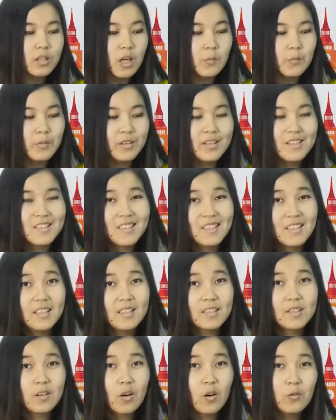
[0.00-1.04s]
up in a
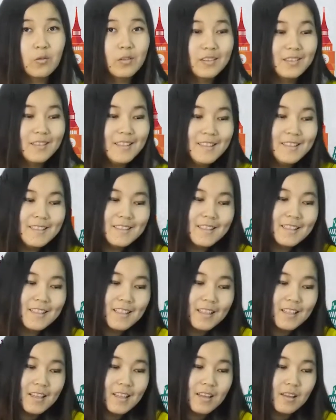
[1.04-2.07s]
series of a list
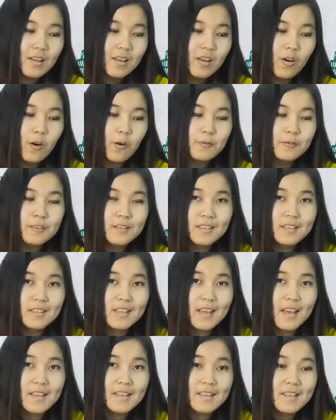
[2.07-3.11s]
of things
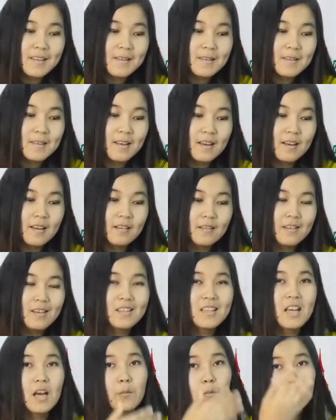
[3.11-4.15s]
as in the
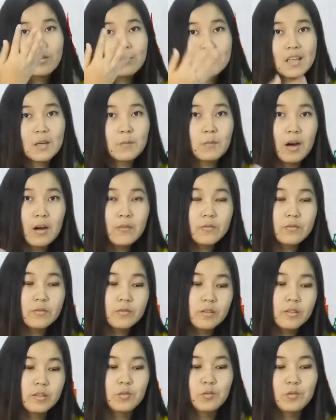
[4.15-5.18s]
examples above,
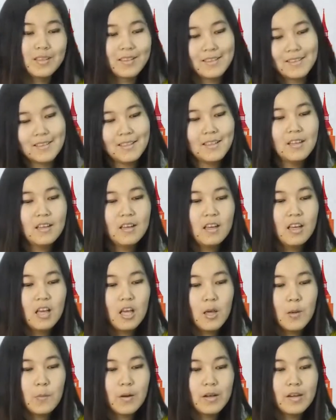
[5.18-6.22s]
as you can see,
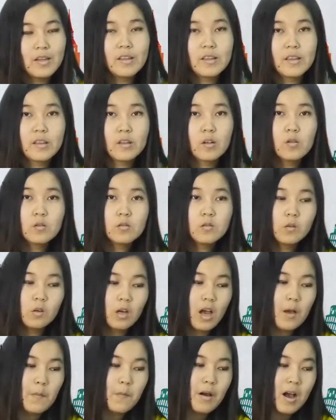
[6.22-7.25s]
but it can also
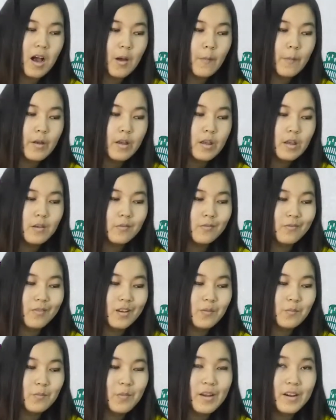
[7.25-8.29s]
come up
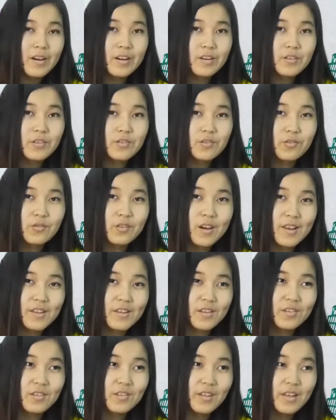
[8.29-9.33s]
when pairing two
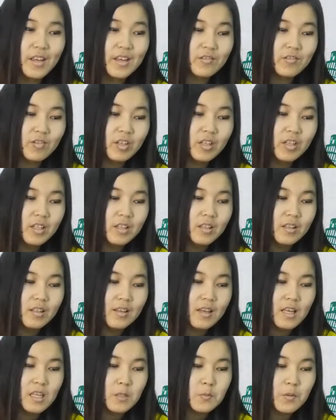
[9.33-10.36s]
phrases together,
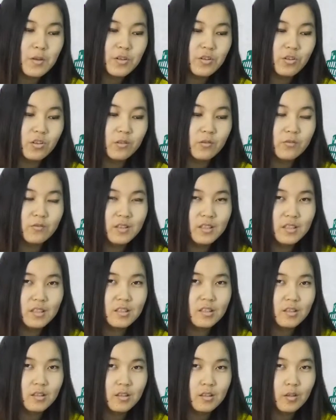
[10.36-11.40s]
especially
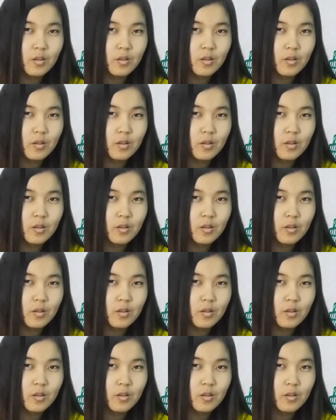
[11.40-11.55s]
with